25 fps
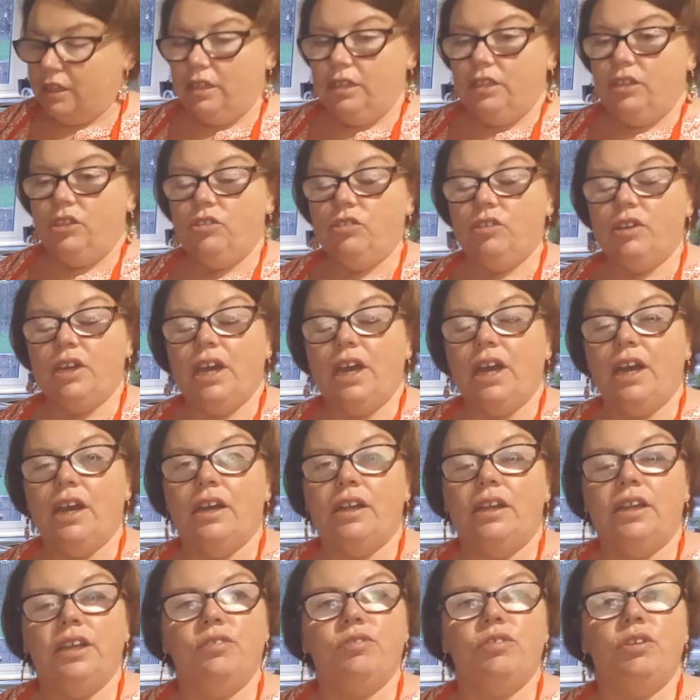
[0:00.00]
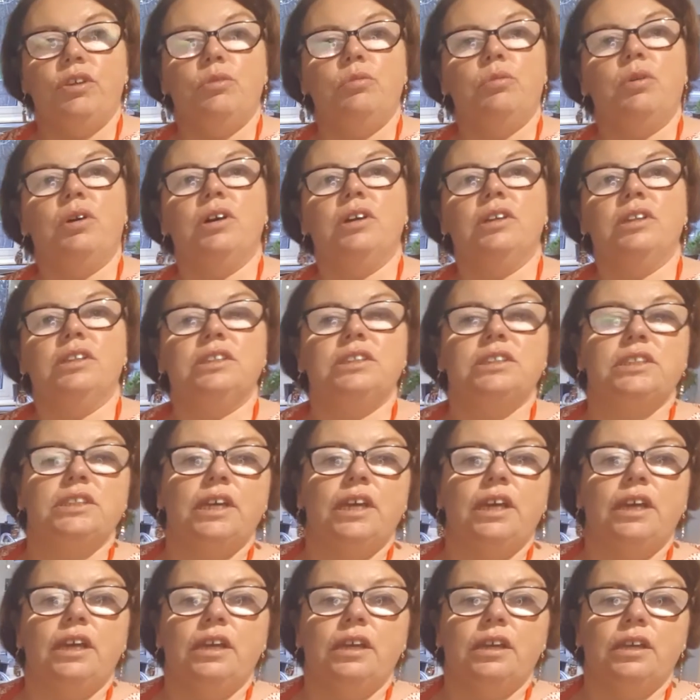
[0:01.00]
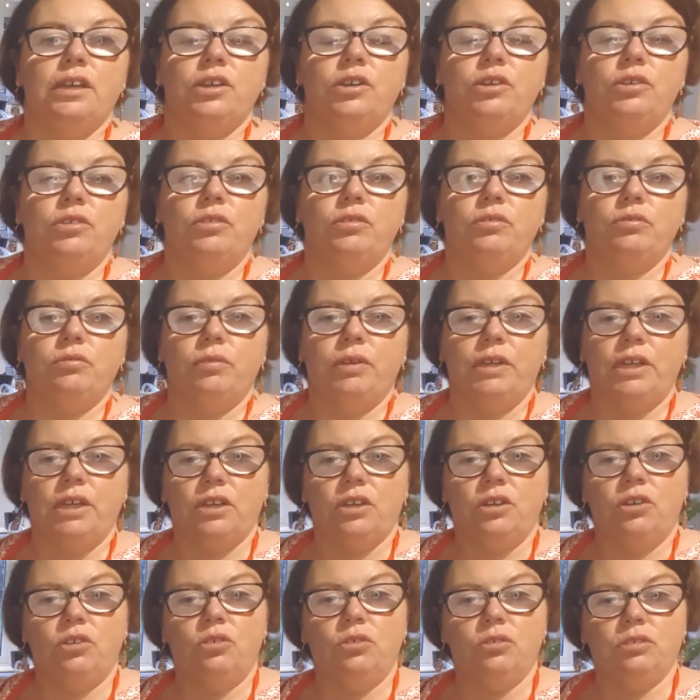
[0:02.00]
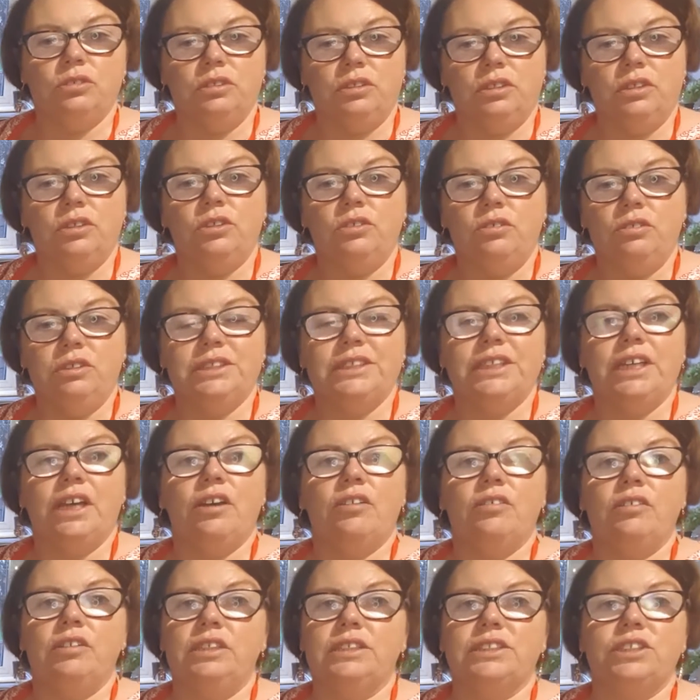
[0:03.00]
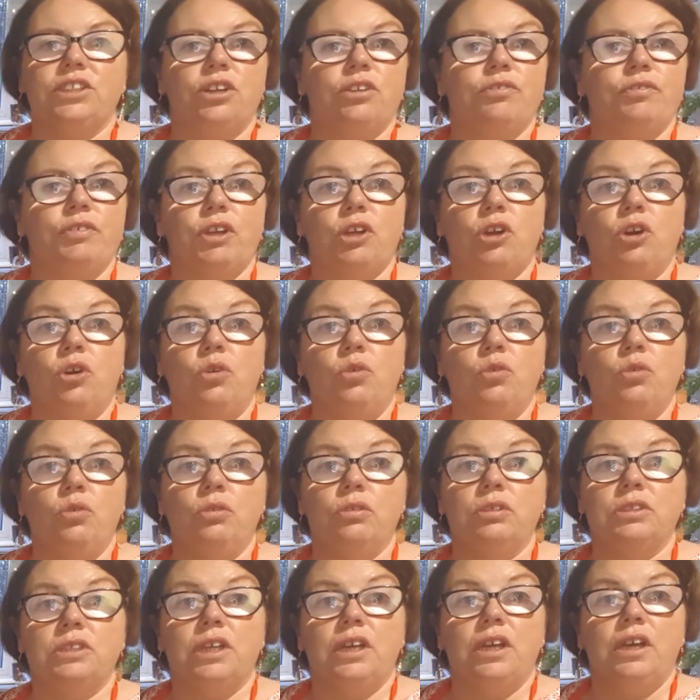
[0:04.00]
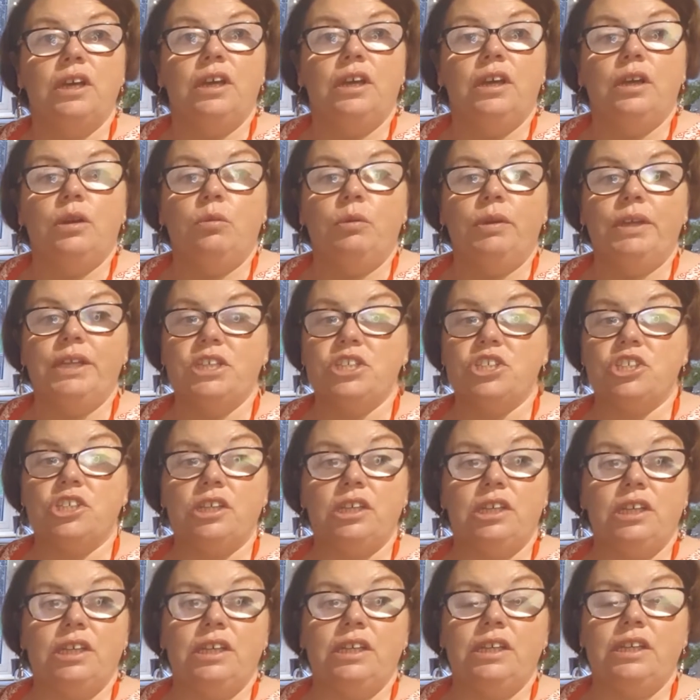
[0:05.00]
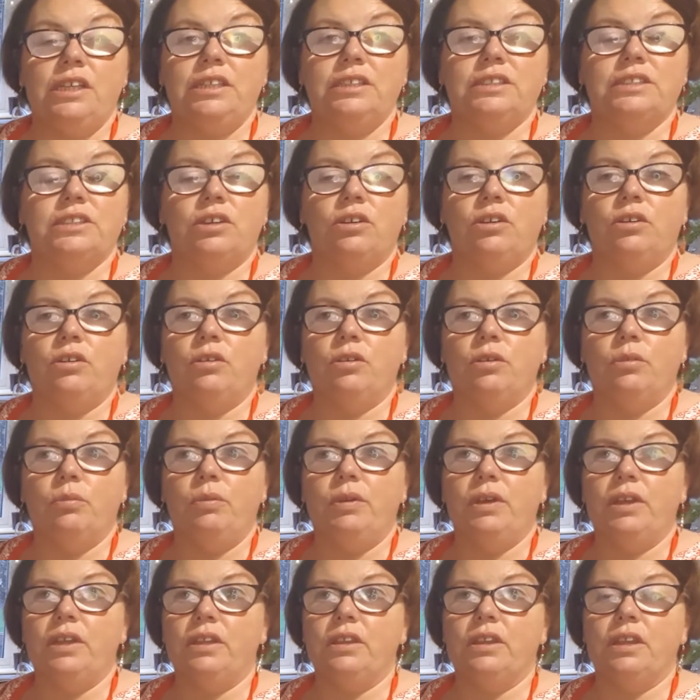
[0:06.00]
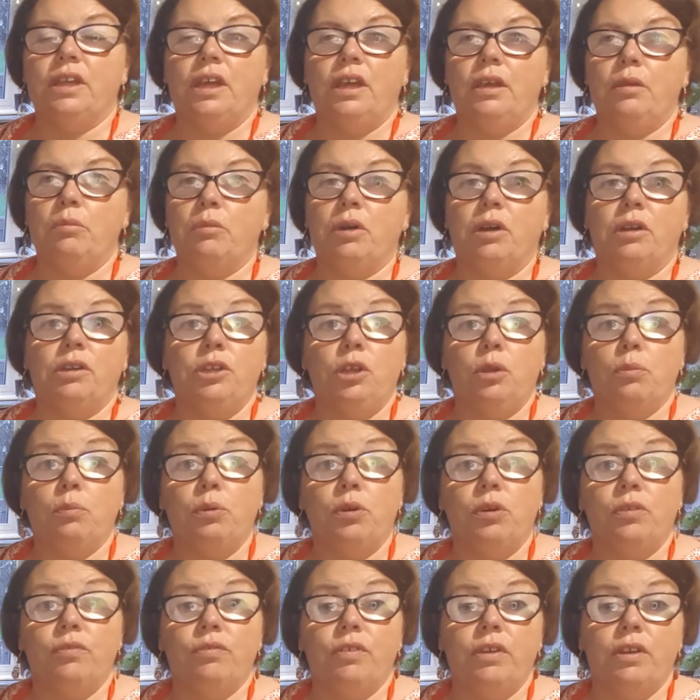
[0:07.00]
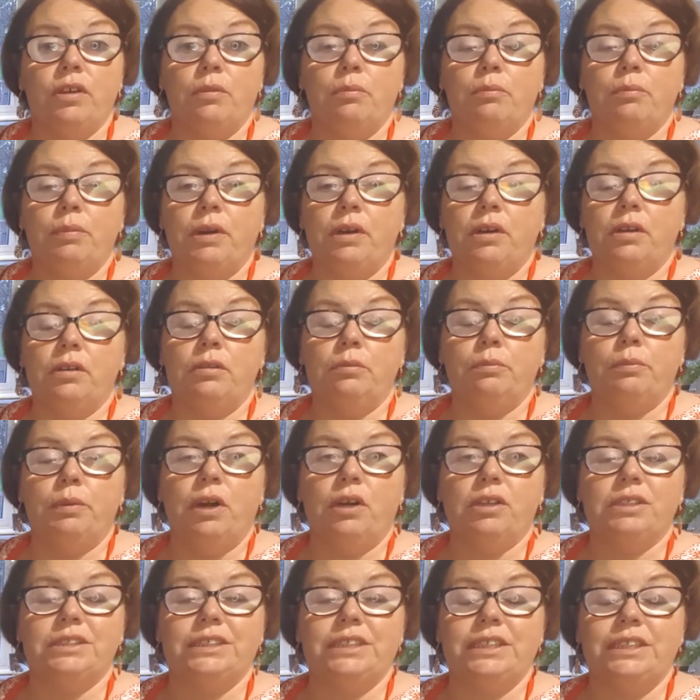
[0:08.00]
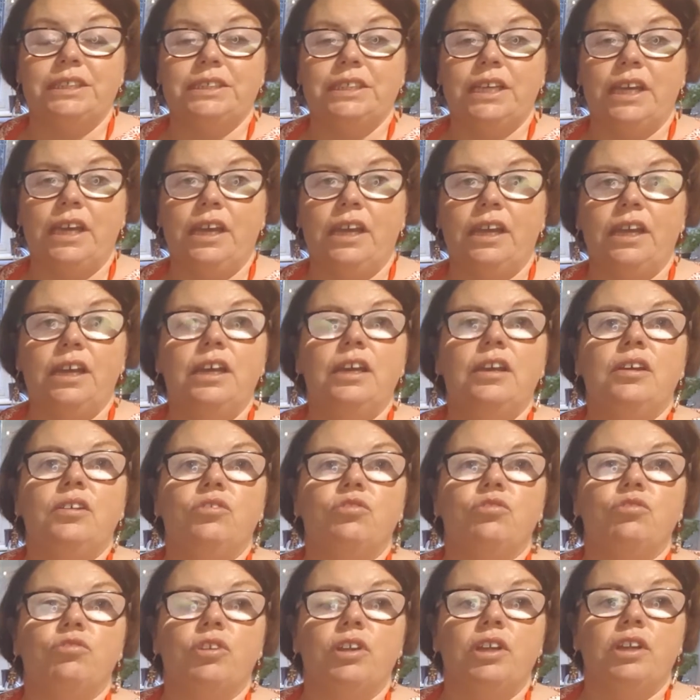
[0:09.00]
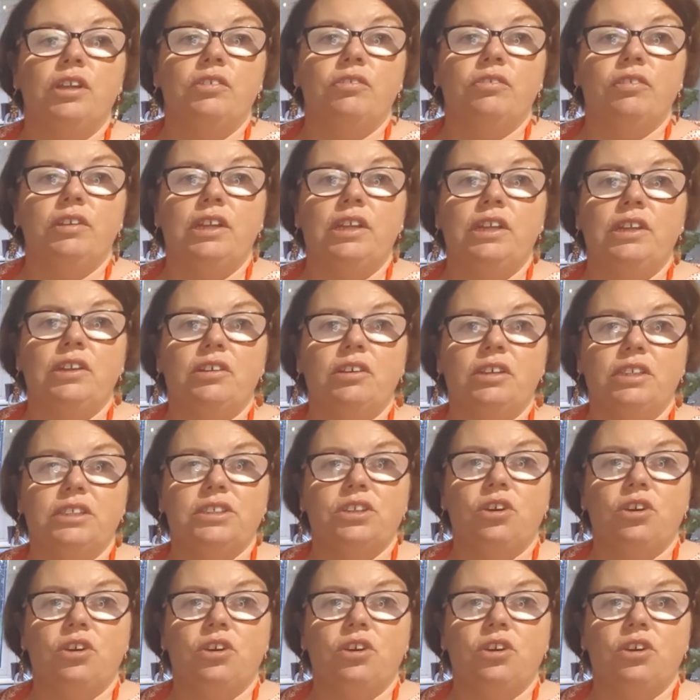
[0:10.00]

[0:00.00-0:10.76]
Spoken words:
you can, if you want, when it cools down, serve it cold with cheese or with on your buffet on Boxing Day. It's really, really nice